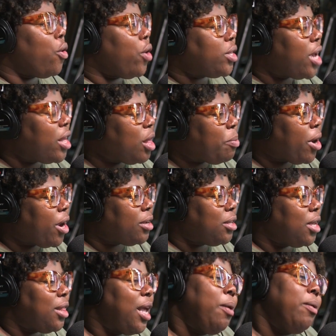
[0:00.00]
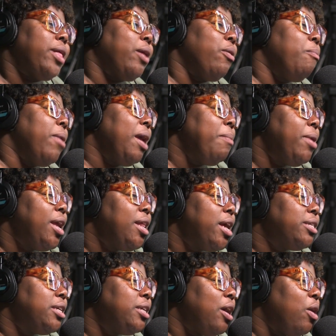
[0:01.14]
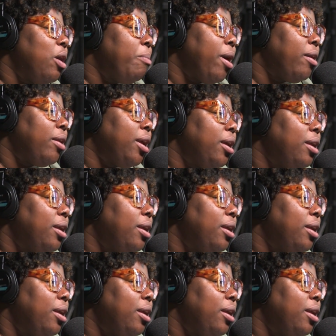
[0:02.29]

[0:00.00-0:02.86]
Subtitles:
this other person, like, well, maybe he doesn't know about it.